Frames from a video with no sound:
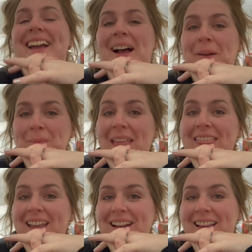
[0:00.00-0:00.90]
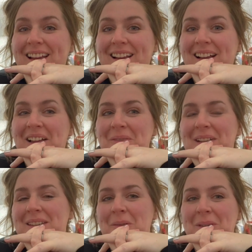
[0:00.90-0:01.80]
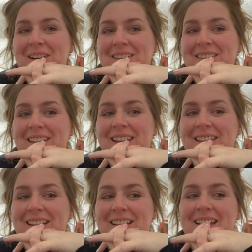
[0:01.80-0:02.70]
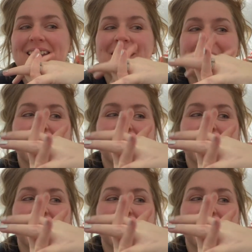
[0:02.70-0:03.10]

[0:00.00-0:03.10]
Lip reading: then, like, I'll be somewheres and then, like,